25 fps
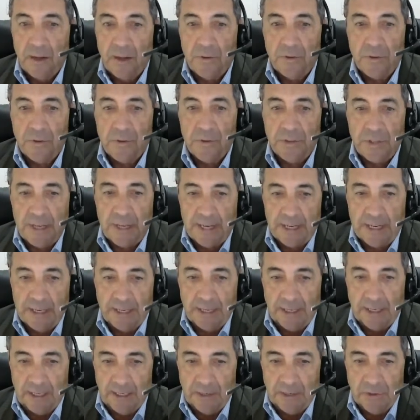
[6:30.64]
The
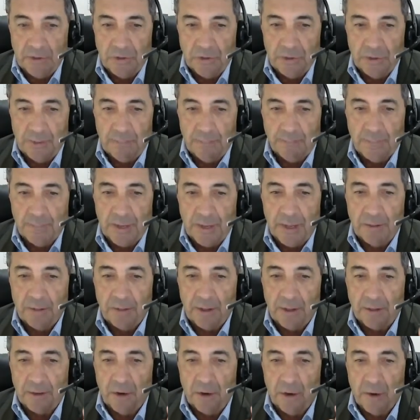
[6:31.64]
second is
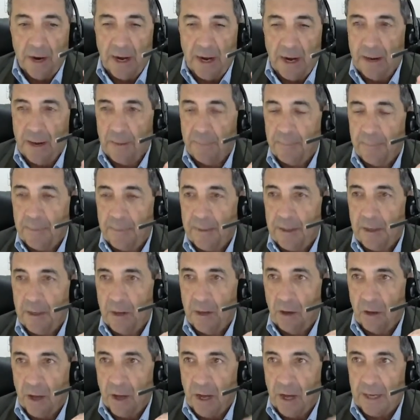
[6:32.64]
that there are
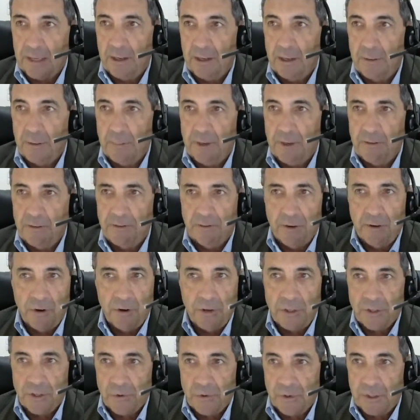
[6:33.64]
likely to be
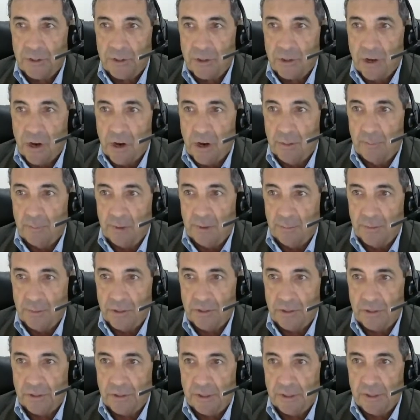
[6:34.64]
very strict time
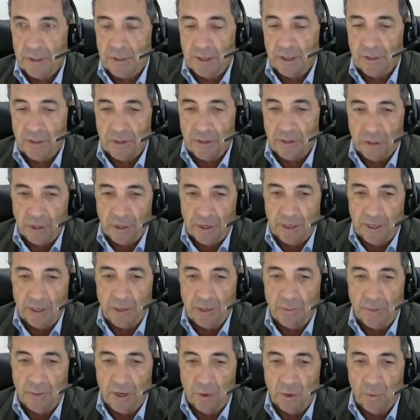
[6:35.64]
limits that you need
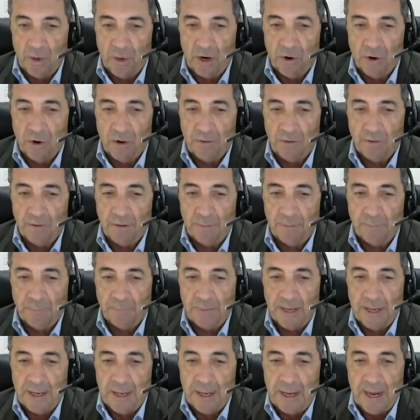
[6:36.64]
to be aware of.
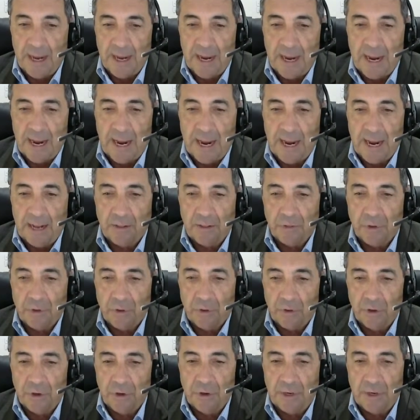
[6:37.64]
And the
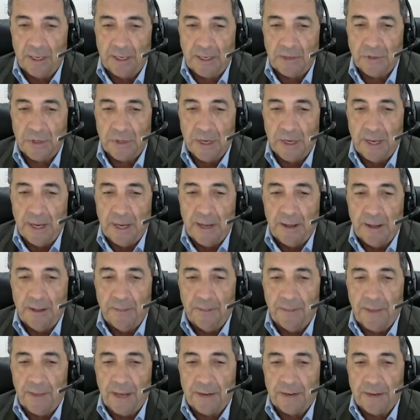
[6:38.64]
third is
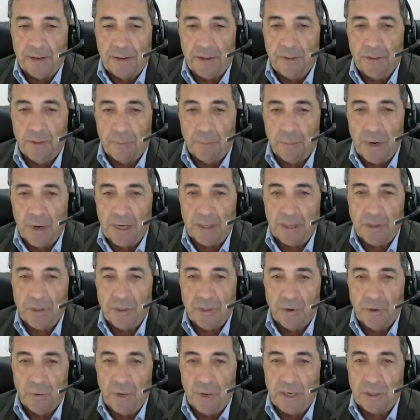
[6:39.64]
that the practice
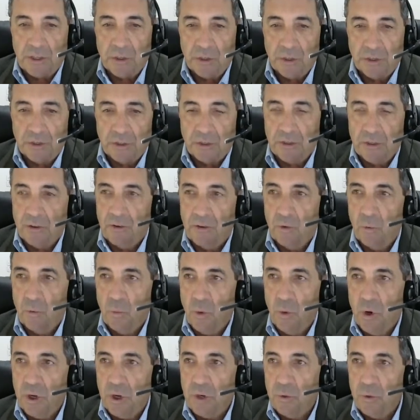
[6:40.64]
directions
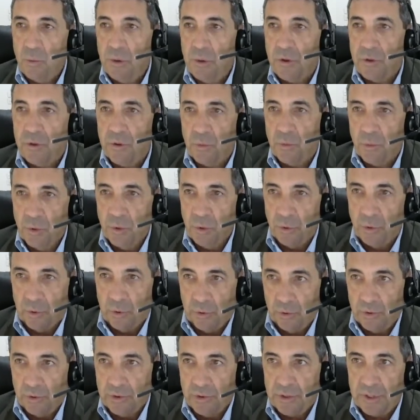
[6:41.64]
work with the
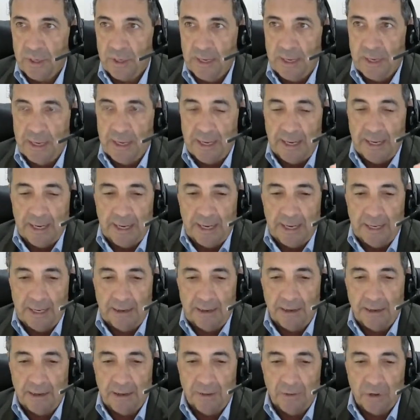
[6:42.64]
rules
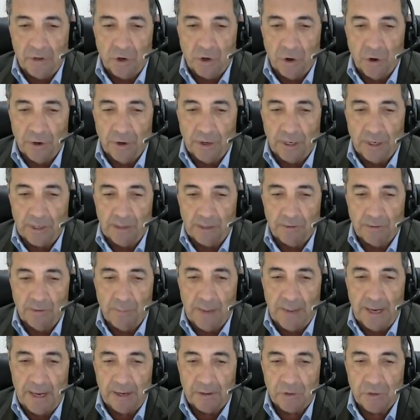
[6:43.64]
in the conduct of a
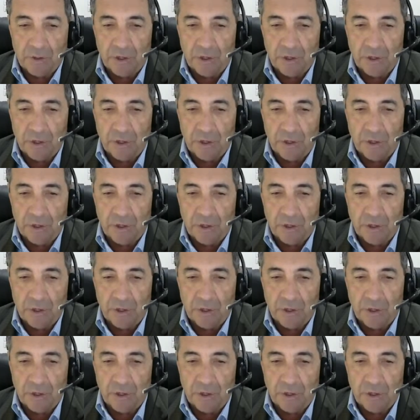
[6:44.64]
matter.